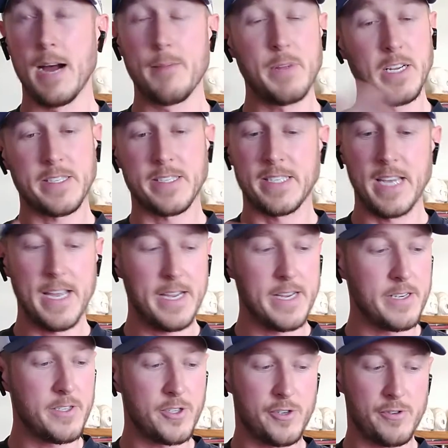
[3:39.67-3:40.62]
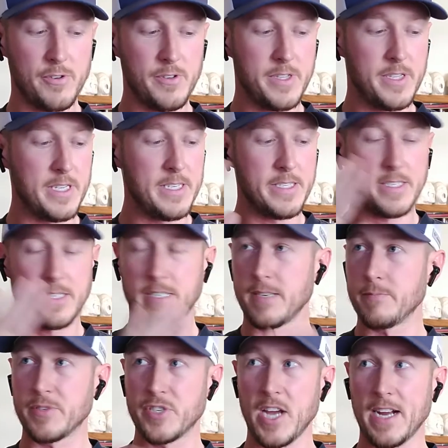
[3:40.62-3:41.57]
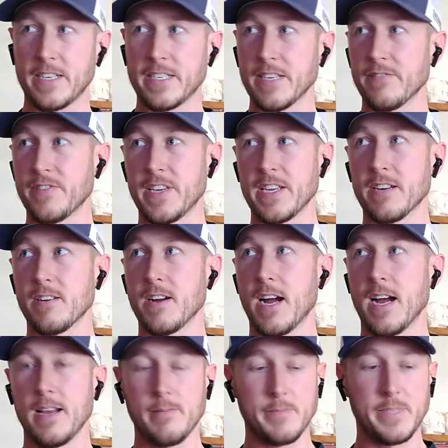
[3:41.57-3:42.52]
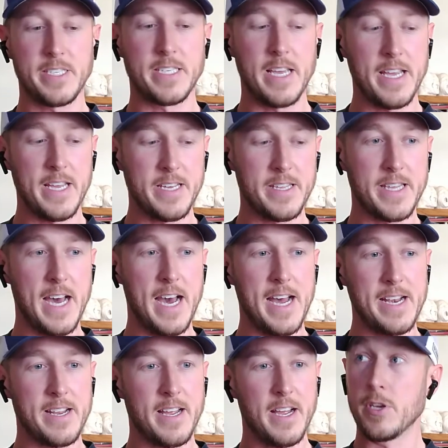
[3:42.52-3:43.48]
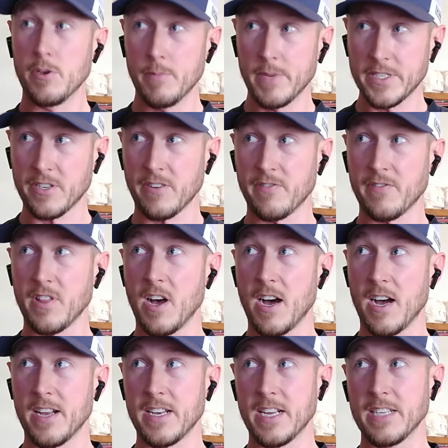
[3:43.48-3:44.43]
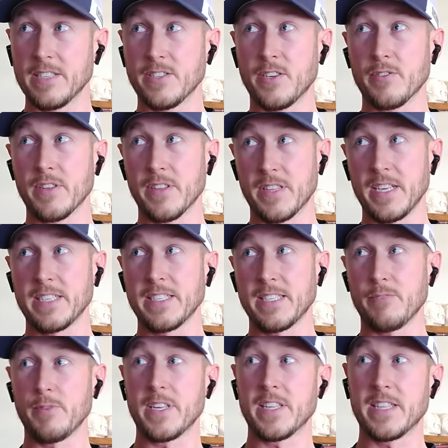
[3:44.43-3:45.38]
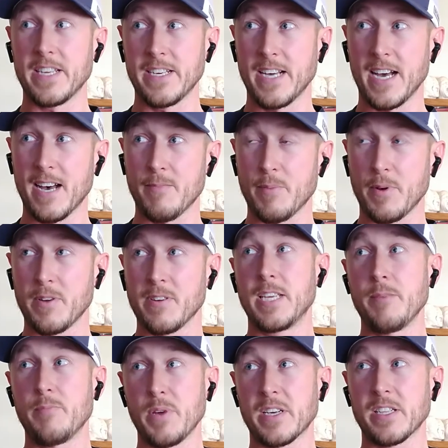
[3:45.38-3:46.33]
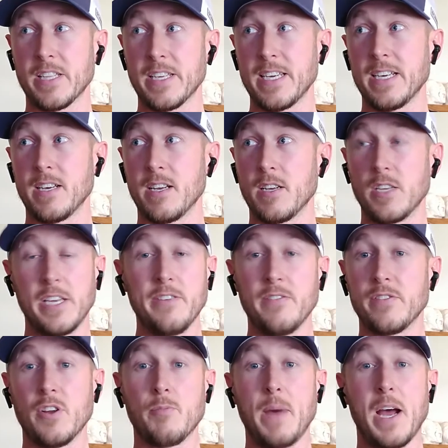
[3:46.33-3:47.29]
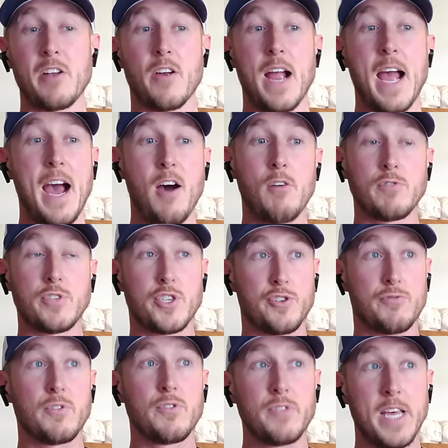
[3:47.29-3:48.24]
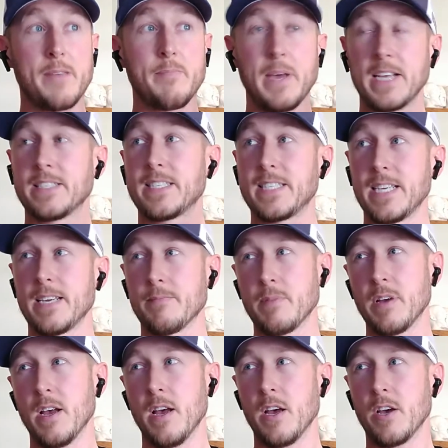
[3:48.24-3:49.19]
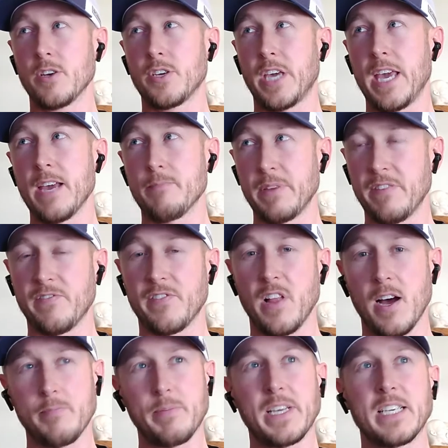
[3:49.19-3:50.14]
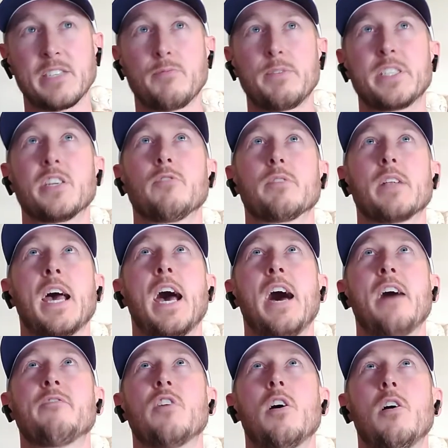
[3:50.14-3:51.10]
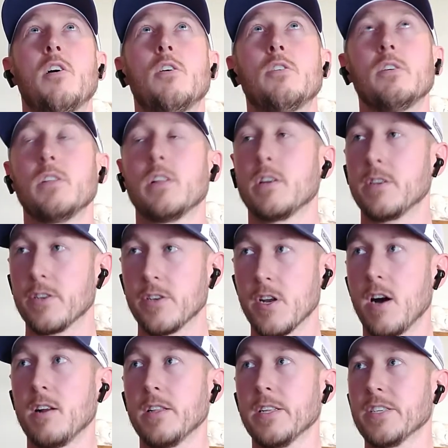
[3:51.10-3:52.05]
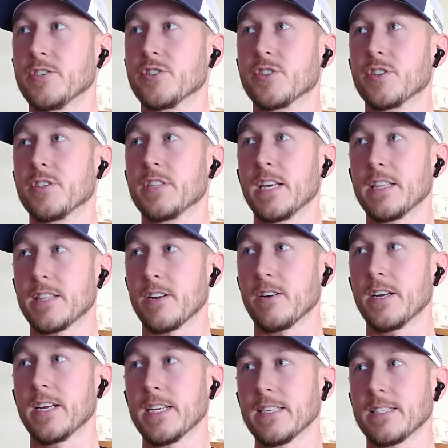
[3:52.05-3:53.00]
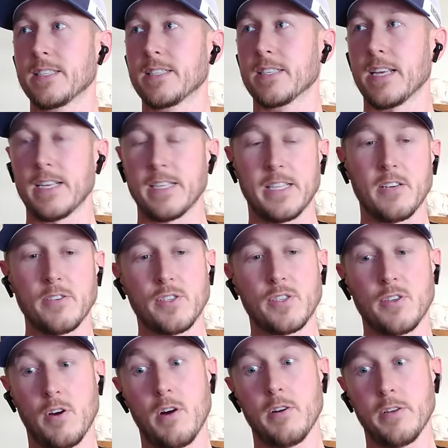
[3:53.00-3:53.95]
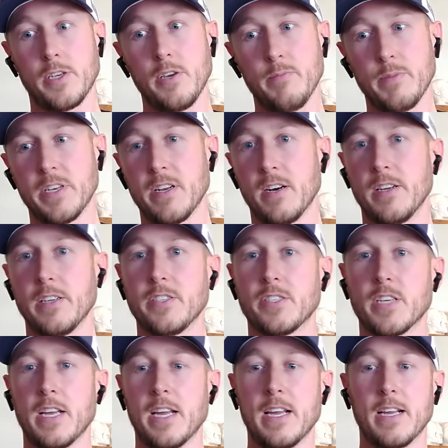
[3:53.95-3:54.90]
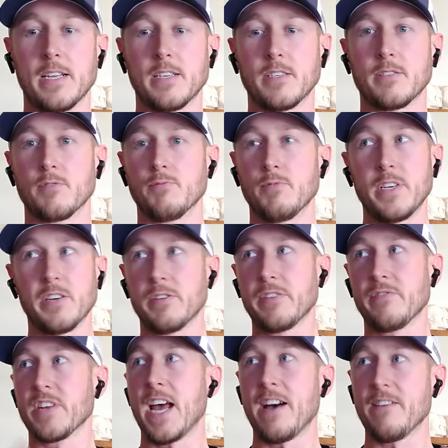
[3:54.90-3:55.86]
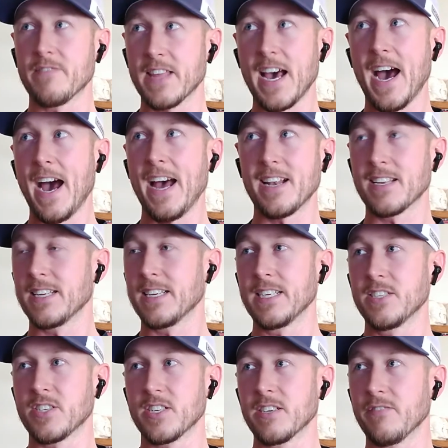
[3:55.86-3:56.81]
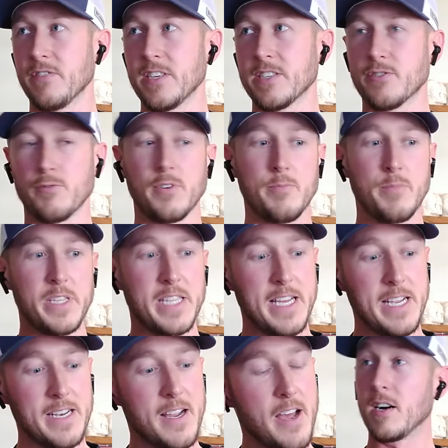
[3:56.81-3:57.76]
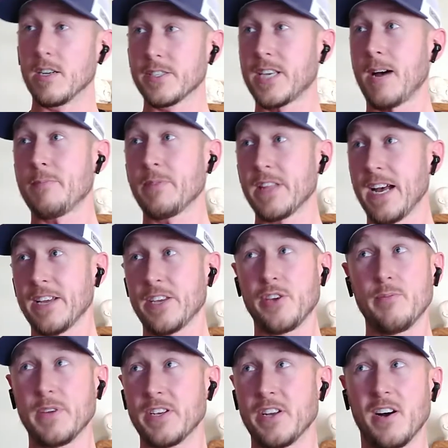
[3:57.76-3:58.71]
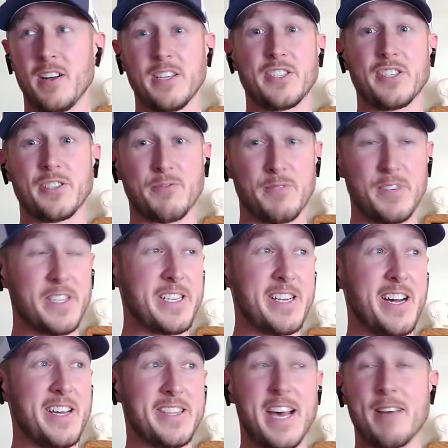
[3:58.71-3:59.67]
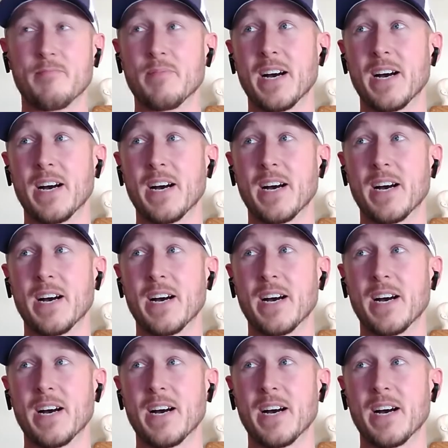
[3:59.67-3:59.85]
I'm not saying truth is subjective here. I'm saying that humans are flawed. And so the things that we think up, typically, no matter how true they may seem, can be flawed because we don't have all knowledge that there is. Like there's all human knowledge and we don't even have that, each individual. But then on top of that, human knowledge is really not that